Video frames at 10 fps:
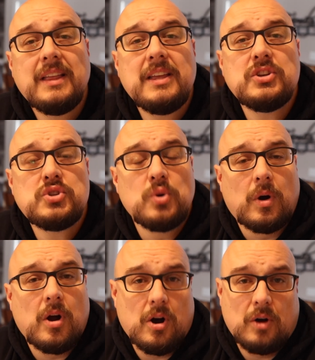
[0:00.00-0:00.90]
Is
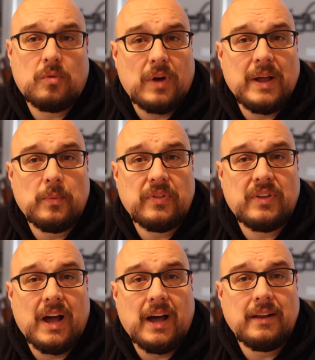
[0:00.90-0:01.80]
your heart right with
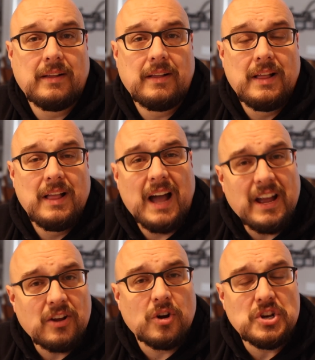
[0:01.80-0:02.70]
God?
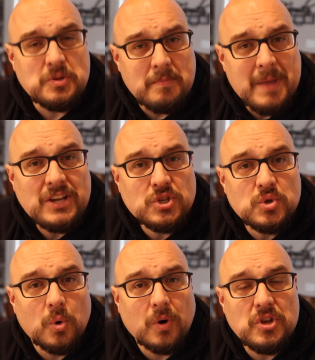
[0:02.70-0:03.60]
I encourage you, make
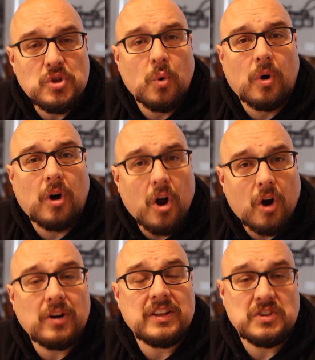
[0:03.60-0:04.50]
sure your
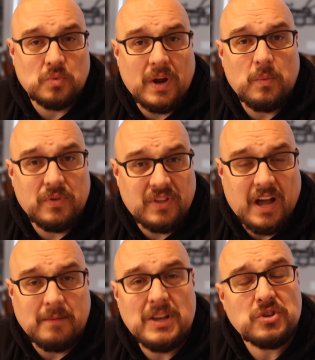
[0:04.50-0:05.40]
heart is right with
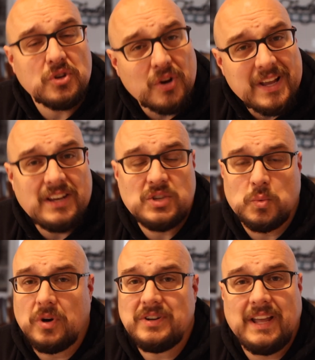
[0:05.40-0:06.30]
God. Make sure you're in his
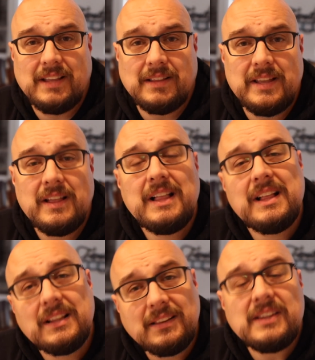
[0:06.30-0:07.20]
word daily,
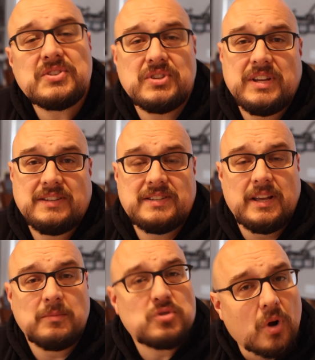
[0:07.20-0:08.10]
listening to
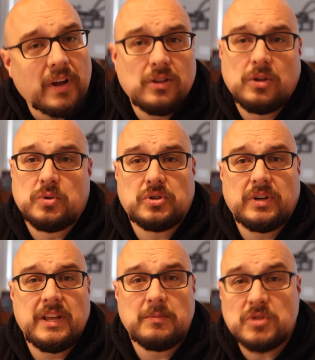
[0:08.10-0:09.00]
him, drawing closer
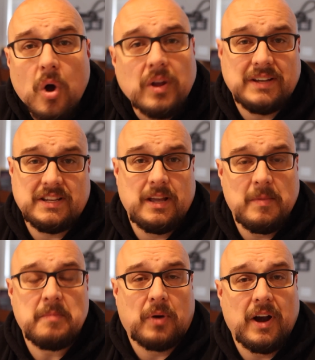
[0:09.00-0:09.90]
to him, talking to him
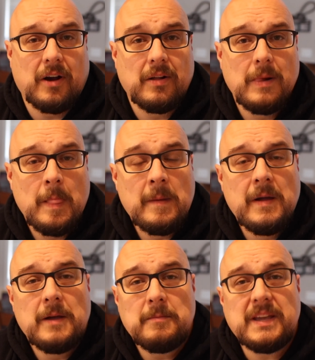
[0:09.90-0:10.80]
in prayer,
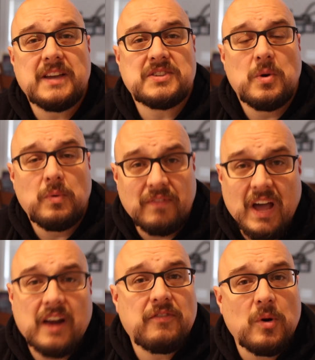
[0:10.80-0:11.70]
because we've
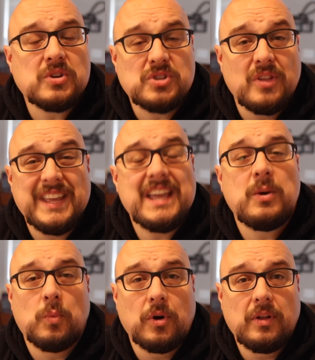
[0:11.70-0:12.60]
got to focus on the
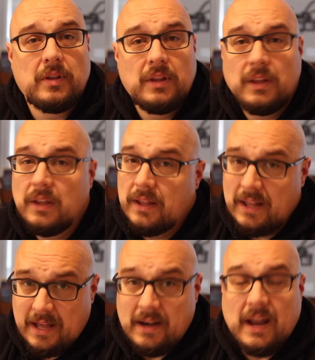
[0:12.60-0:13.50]
inward
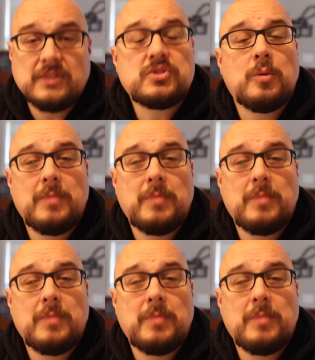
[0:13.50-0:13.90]
and not so